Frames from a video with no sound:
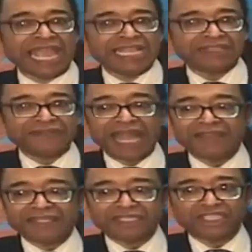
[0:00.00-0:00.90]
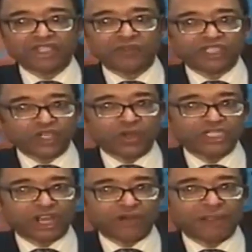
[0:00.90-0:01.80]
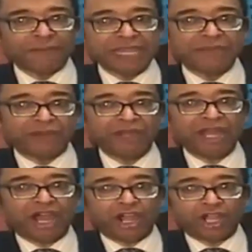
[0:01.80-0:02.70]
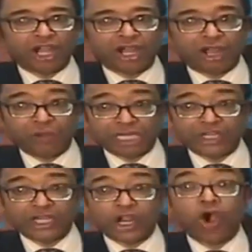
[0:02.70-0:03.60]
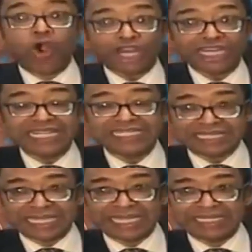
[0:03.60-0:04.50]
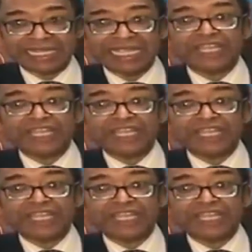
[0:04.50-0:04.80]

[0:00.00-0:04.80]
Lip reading: As of now, there's a silver shortage already. People are what they're doing. They're hoarding these things.